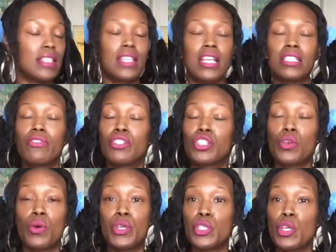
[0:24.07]
Thanks for
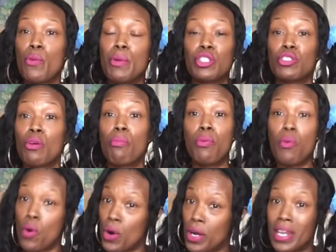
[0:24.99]
showing so much
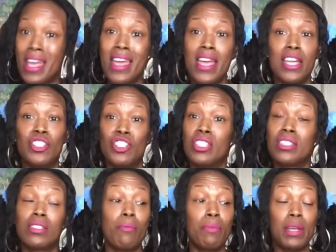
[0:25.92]
support and
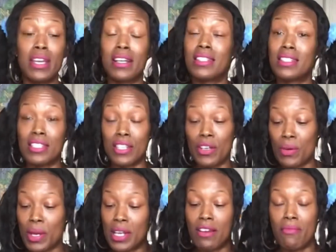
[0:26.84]
just being
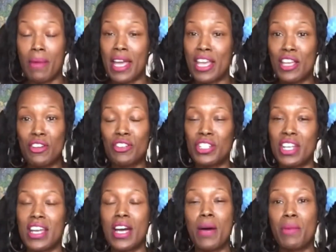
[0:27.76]
considerate of my energy
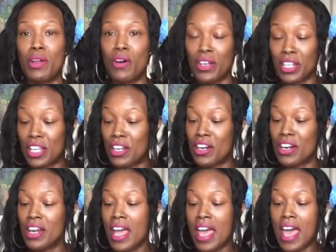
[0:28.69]
and coming on
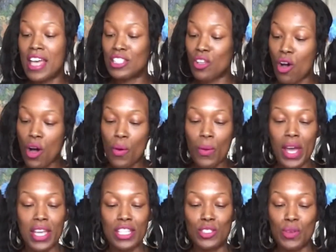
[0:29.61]
here. As
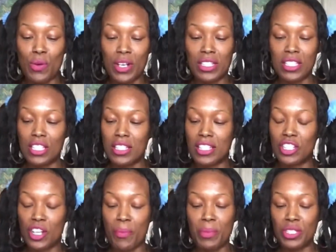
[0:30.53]
always, Tauruses, let's
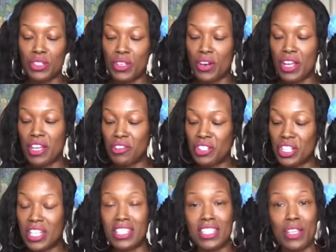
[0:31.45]
jump into your
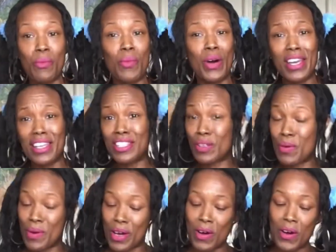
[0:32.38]
energy and see what is
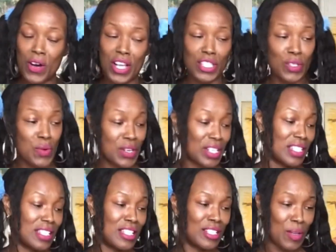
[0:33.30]
going on,
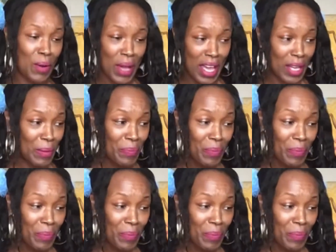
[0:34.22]
Tauruses. Okay.